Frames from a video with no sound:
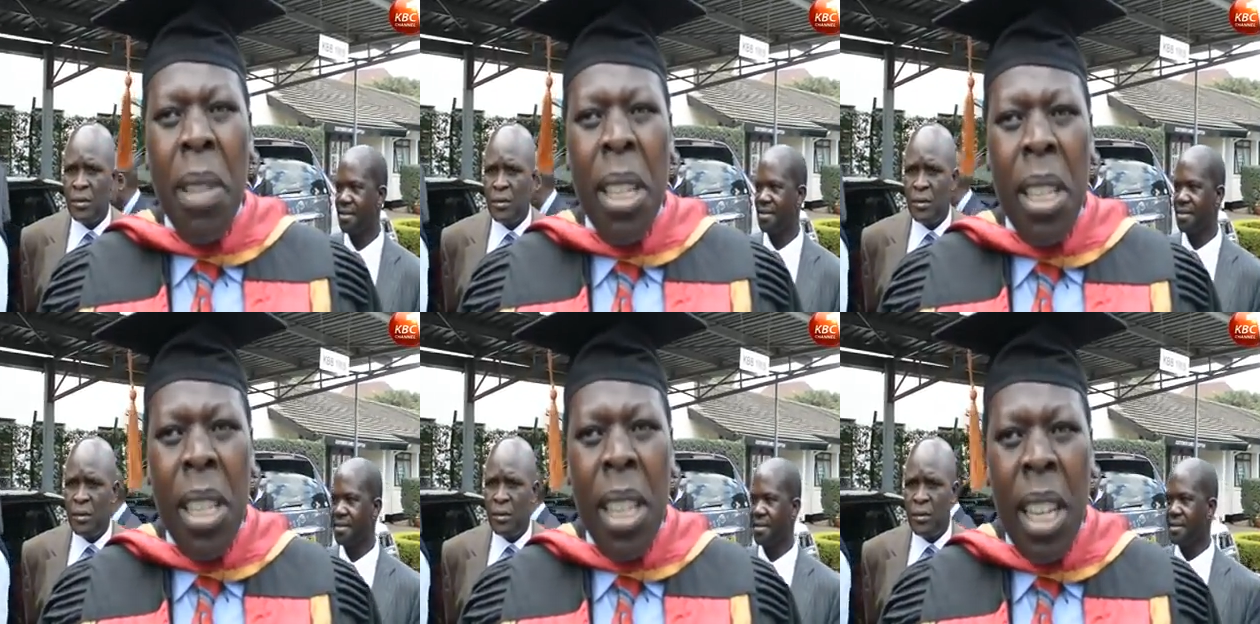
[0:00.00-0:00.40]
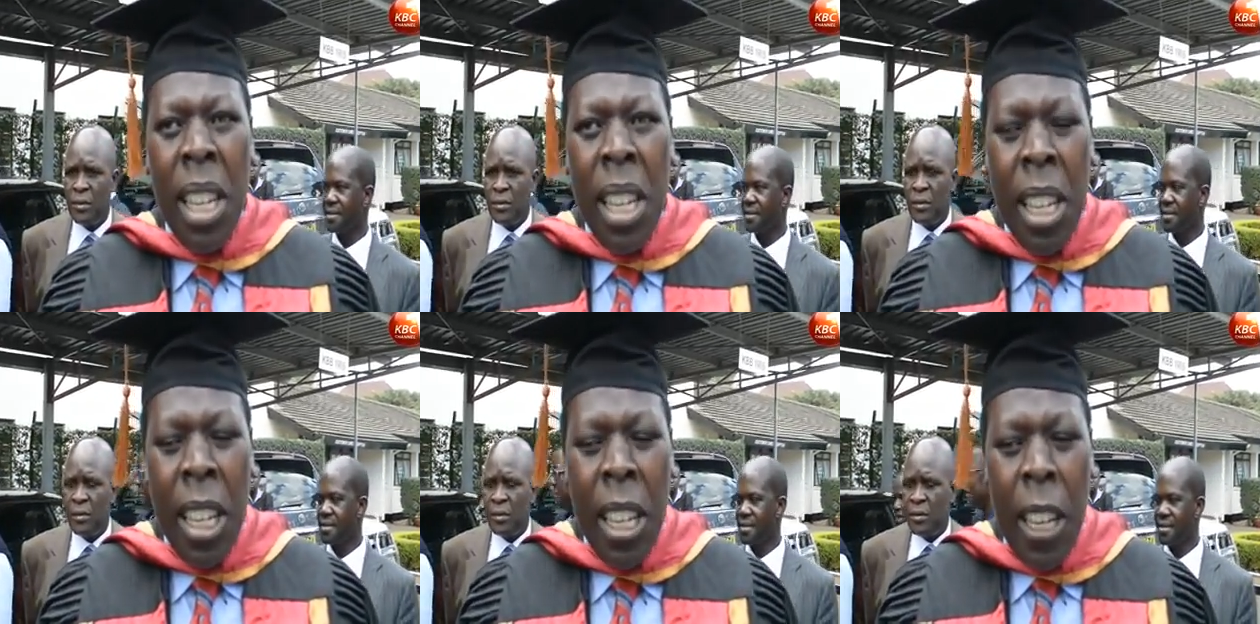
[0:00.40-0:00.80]
Speaker 1: that
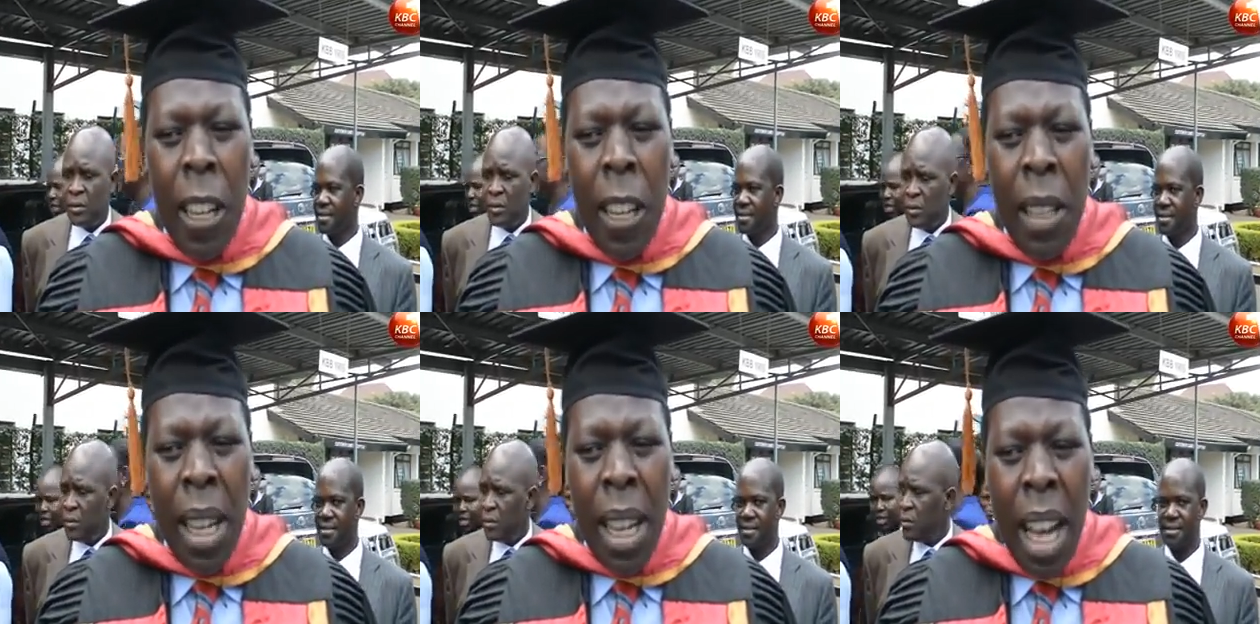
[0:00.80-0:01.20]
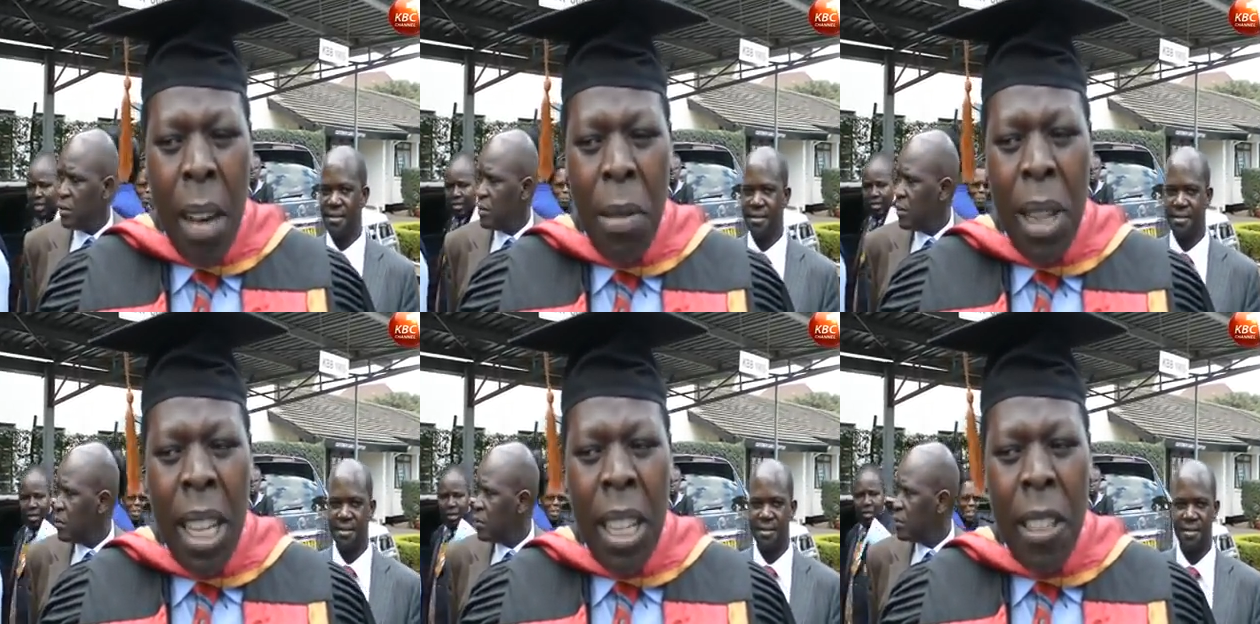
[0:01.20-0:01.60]
uh, the
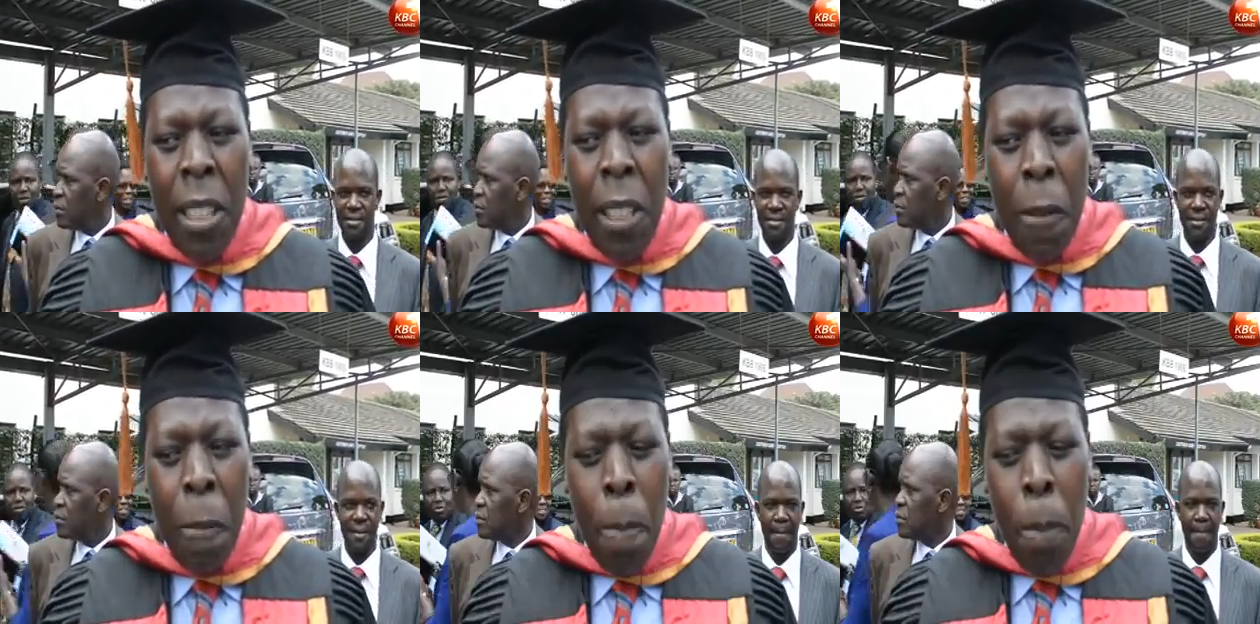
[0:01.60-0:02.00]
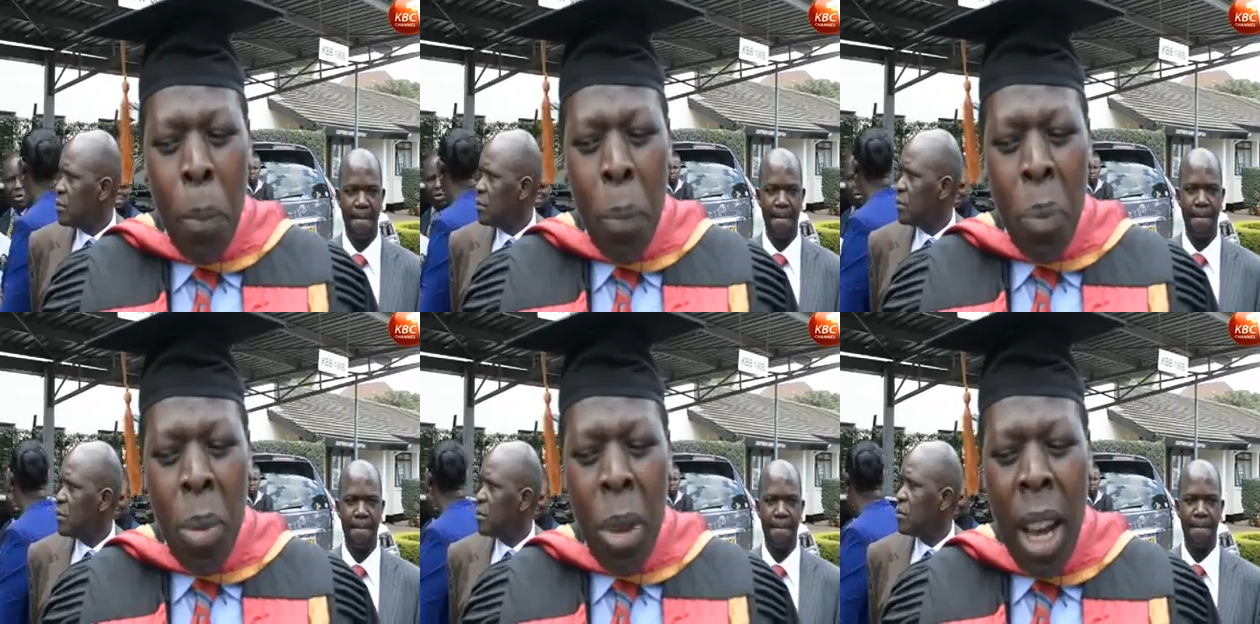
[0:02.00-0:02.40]
governors
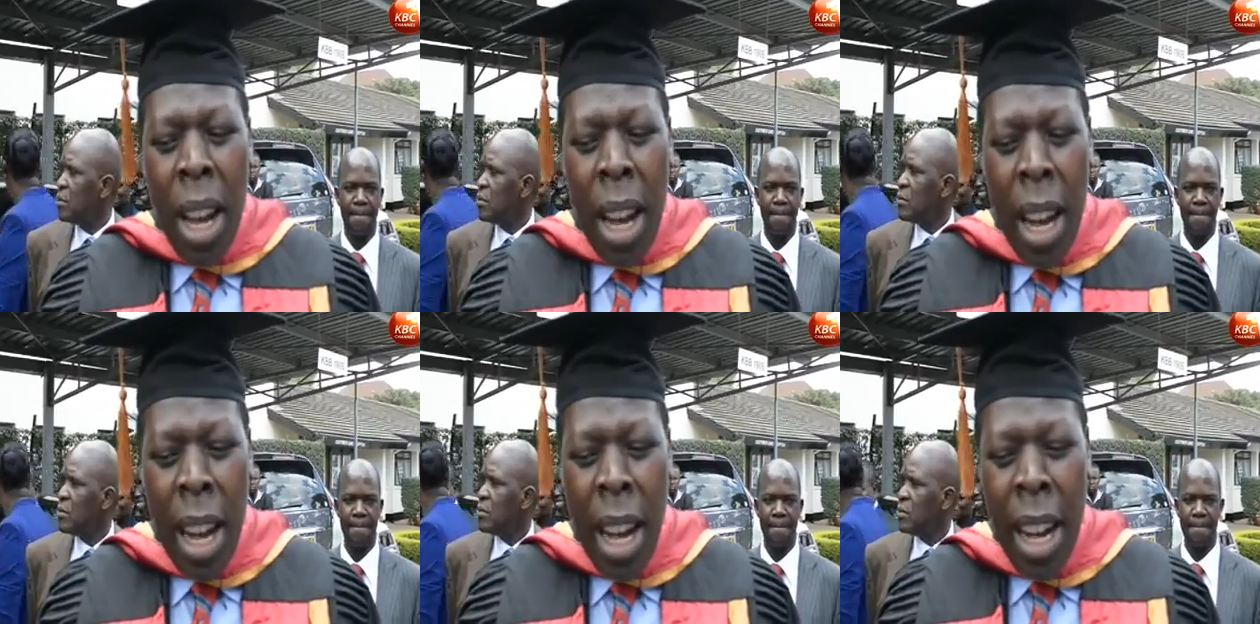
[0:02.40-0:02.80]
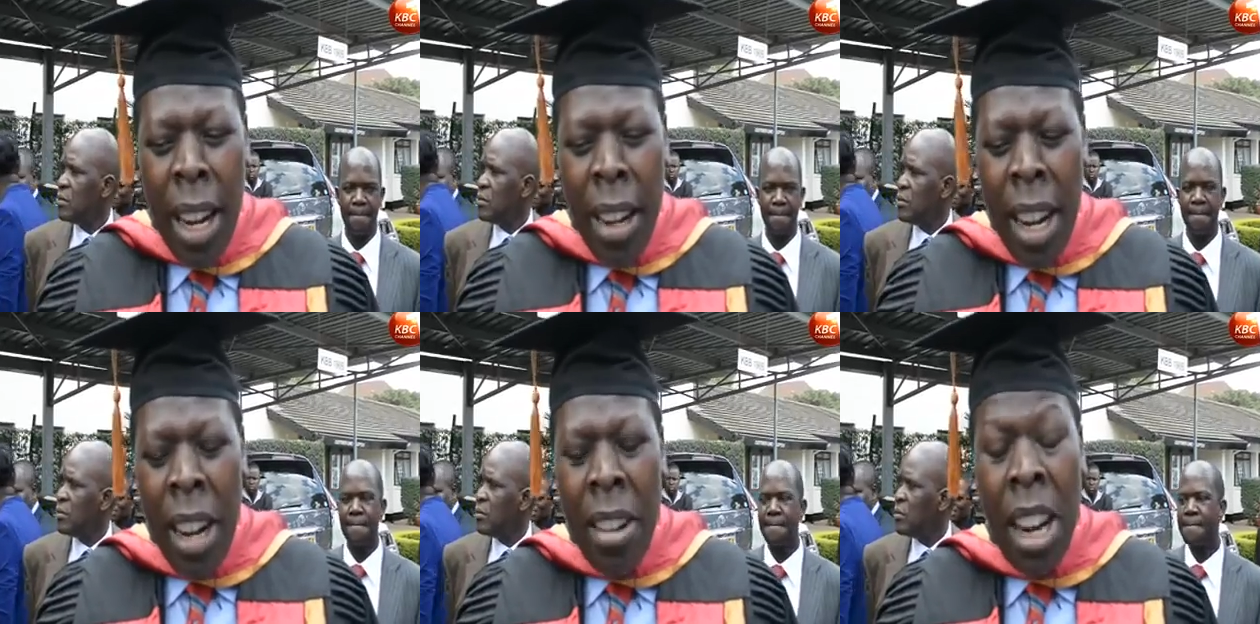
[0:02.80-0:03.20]
uh,
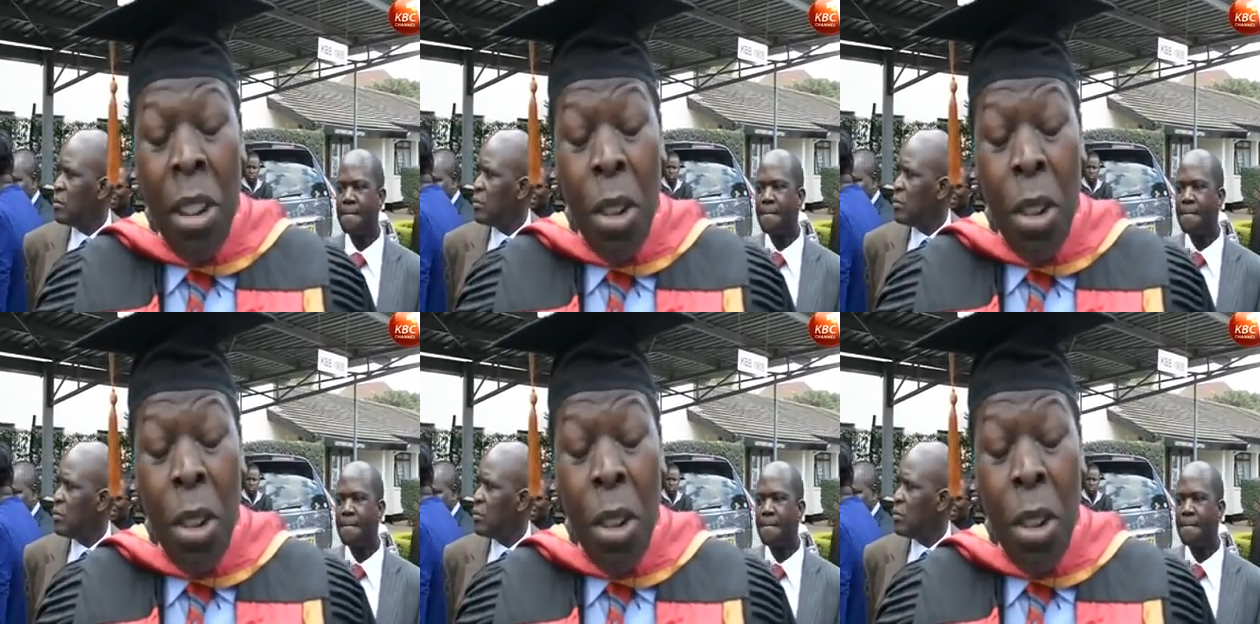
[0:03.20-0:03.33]
are,